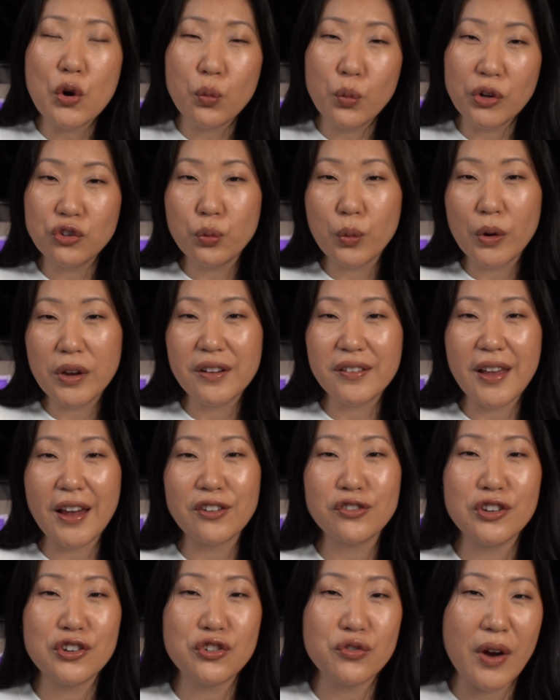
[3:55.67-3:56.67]
which one is
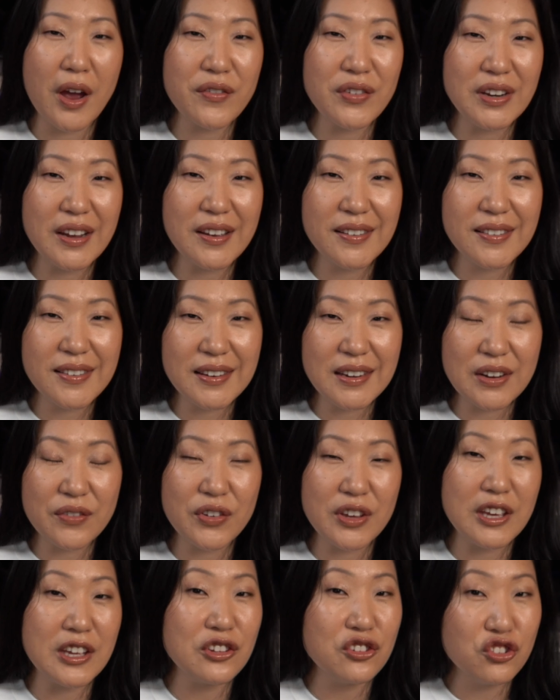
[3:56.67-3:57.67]
actually driving a
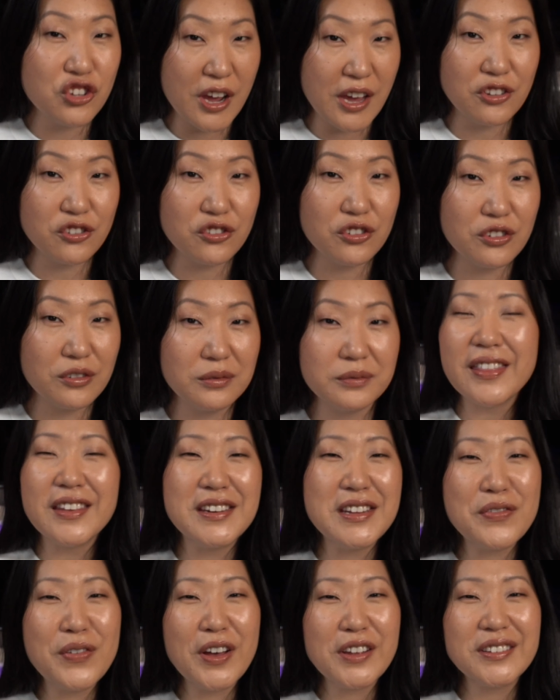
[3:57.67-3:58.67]
significant change. The
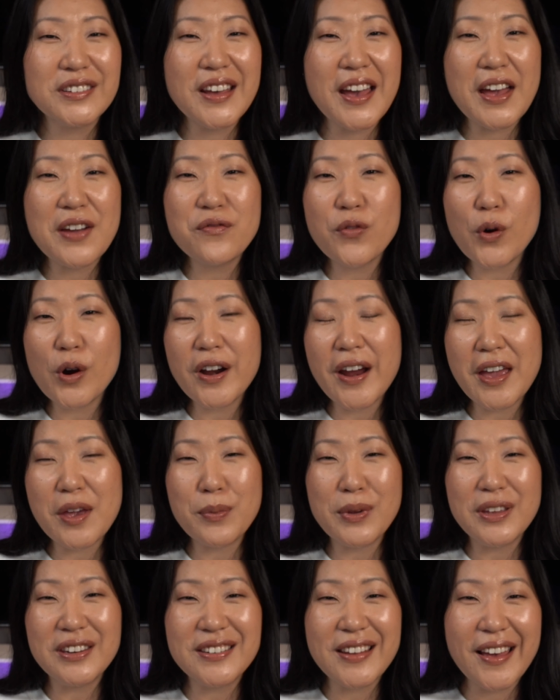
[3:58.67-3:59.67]
default time for A
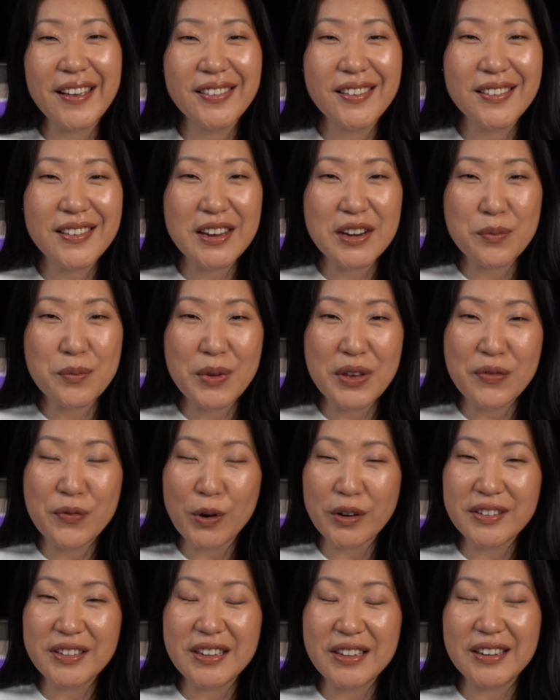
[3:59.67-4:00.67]
B test is going to be
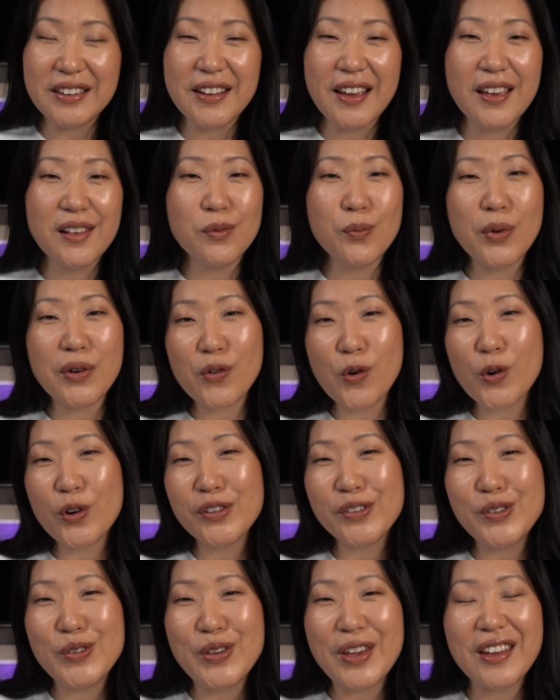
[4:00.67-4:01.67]
fourteen days, but of
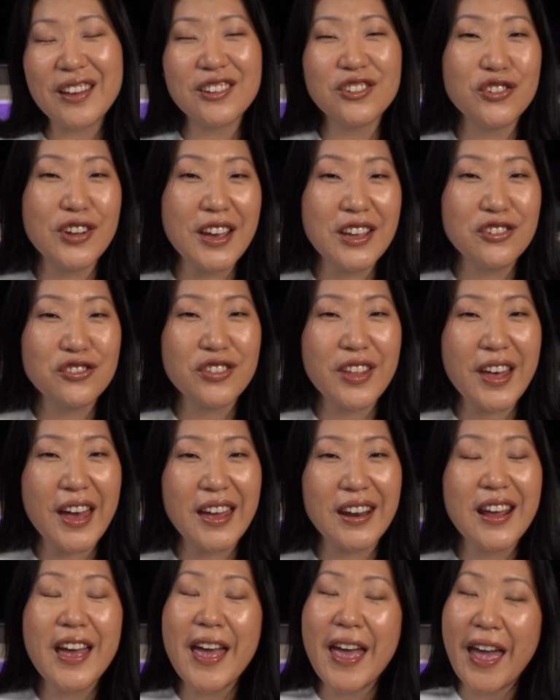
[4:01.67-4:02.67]
course you can change
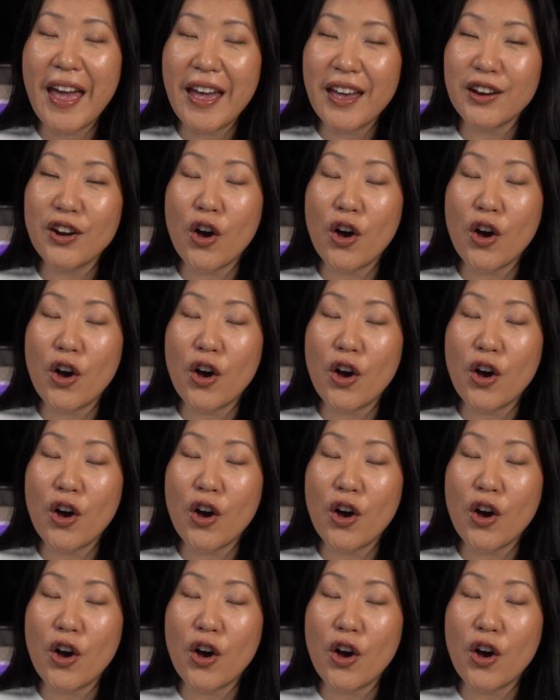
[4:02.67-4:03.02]
that. And